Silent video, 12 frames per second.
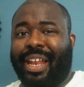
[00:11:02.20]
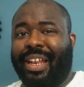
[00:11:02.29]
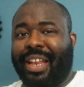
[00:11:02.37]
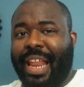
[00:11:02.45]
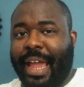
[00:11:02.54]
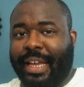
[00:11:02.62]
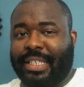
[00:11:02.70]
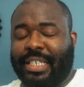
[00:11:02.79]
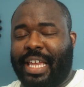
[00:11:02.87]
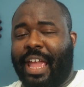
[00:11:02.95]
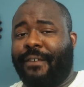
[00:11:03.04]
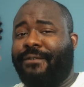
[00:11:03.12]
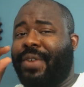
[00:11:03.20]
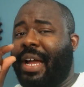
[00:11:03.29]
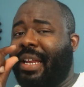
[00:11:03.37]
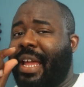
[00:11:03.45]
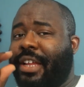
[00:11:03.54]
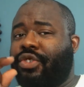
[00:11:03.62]
a legacy, a
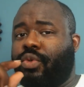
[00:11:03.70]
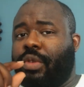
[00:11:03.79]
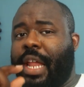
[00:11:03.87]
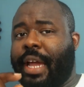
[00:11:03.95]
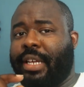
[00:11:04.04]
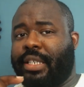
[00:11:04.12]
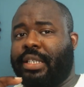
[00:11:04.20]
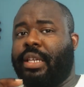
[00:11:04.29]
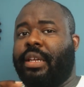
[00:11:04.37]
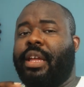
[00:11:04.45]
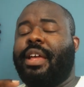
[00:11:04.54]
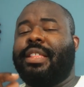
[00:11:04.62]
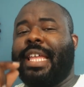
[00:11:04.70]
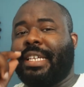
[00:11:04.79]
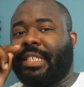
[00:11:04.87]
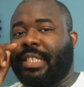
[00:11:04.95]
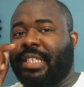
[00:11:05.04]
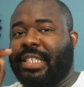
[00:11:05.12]
financial legacy that
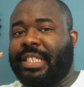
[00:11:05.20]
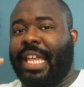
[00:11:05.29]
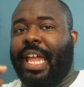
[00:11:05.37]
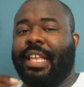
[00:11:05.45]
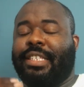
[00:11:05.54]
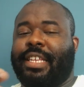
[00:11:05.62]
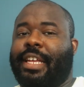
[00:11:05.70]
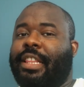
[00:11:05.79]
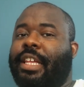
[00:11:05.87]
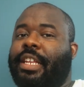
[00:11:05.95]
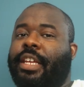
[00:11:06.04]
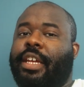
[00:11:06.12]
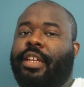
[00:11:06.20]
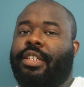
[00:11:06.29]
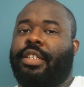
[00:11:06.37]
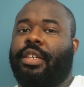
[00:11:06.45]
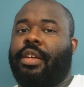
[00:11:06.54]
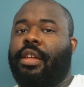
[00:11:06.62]
sustains their
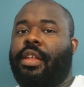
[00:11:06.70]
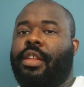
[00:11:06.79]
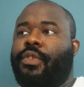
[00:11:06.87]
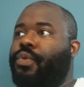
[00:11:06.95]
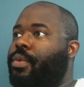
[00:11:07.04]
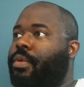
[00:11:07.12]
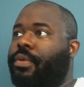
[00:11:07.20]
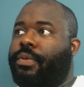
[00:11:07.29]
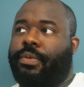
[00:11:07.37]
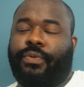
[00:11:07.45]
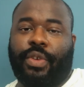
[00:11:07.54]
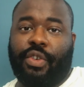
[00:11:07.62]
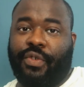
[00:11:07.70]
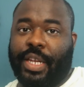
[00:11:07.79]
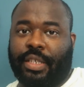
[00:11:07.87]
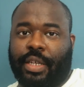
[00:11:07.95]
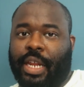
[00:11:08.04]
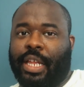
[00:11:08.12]
lineage for the
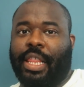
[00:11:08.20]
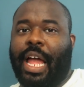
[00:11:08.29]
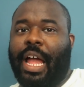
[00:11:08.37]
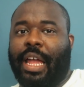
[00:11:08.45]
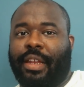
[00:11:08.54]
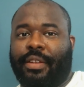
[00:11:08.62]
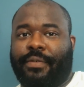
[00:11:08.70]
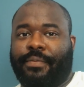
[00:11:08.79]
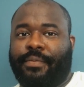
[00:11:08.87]
rest of their line.